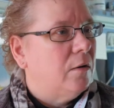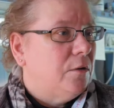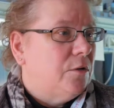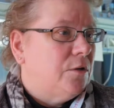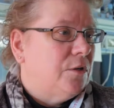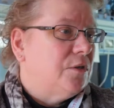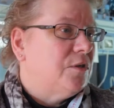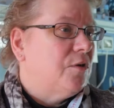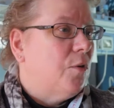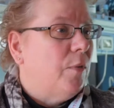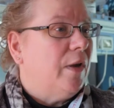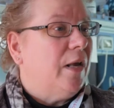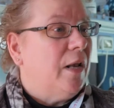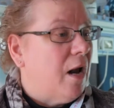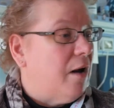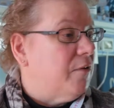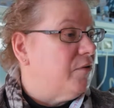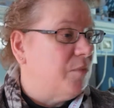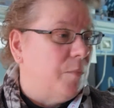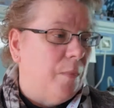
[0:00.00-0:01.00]
just so we can
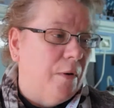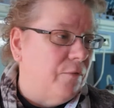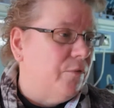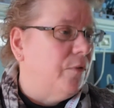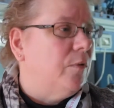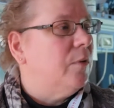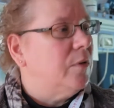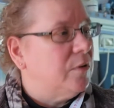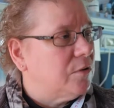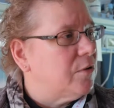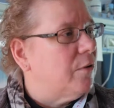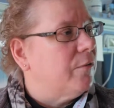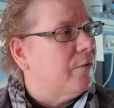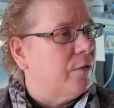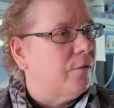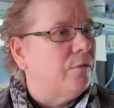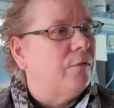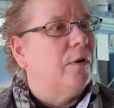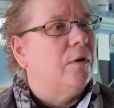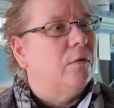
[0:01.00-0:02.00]
have some influence over
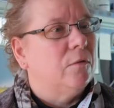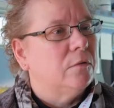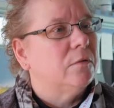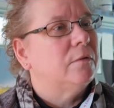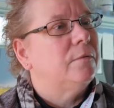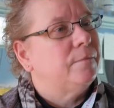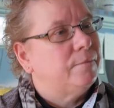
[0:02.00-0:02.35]
the field.